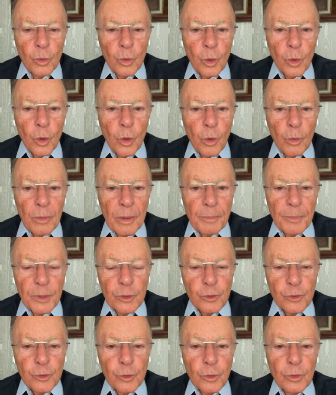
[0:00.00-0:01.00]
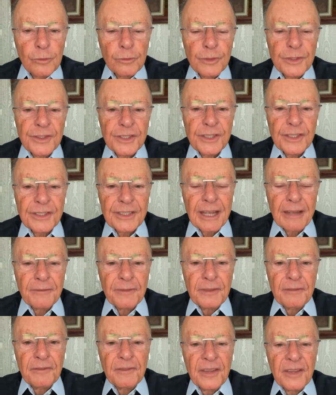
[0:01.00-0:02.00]
with a person,
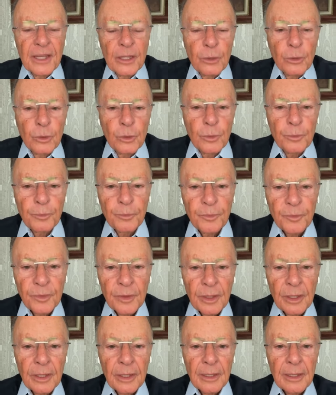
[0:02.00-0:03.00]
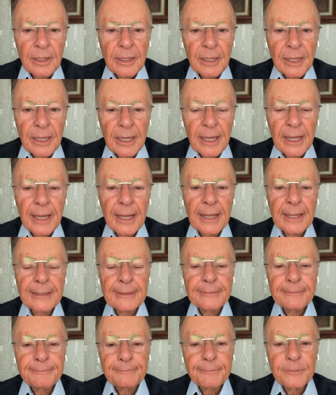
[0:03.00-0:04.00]
or you are living
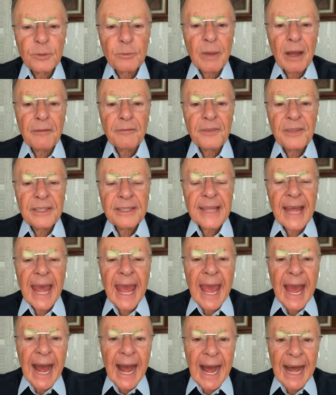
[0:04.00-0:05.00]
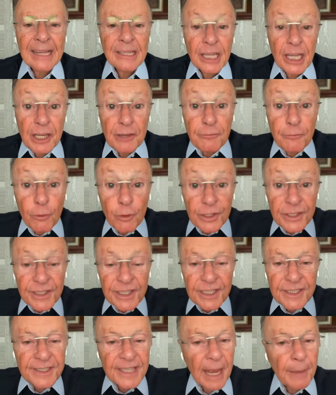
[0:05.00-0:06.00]
a wrong life, and you
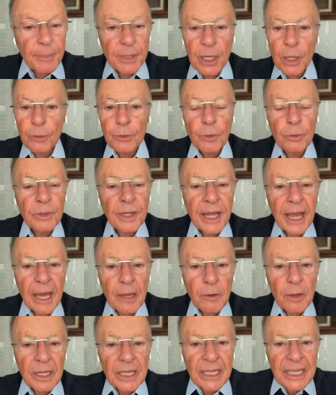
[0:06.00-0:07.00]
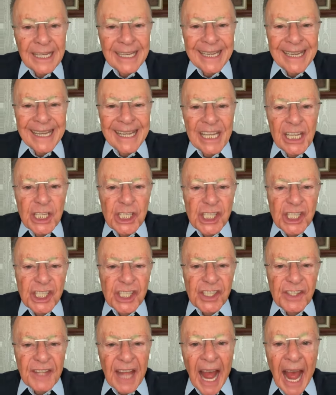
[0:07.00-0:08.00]
know it. And I don't want to be here
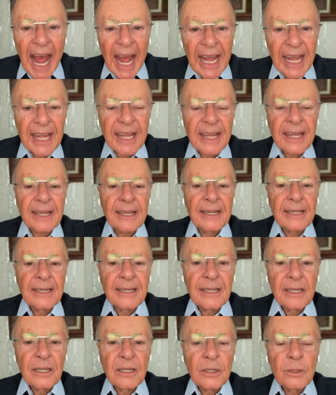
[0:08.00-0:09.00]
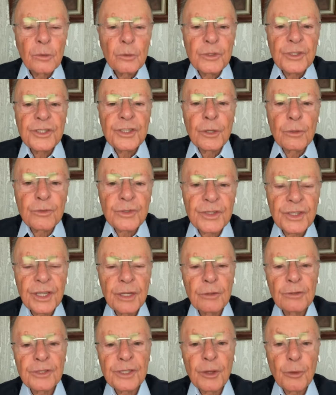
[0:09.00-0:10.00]
listing your mistakes.
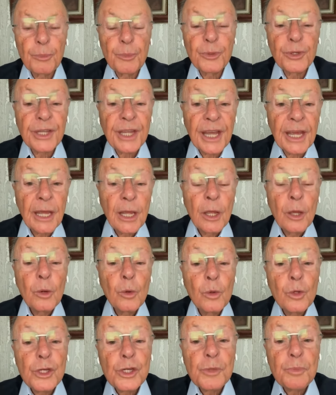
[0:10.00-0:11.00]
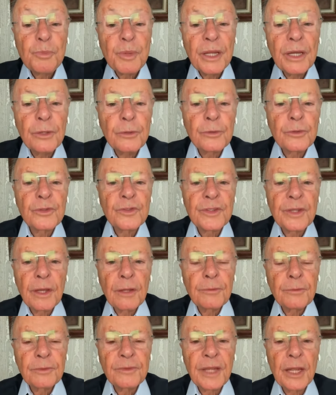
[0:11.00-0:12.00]
No, because the Holy
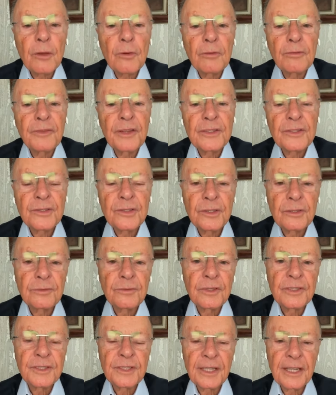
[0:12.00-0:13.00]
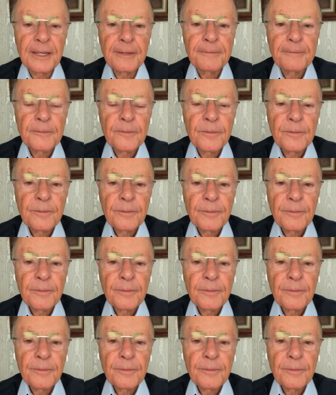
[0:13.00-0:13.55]
Spirit has to convince you.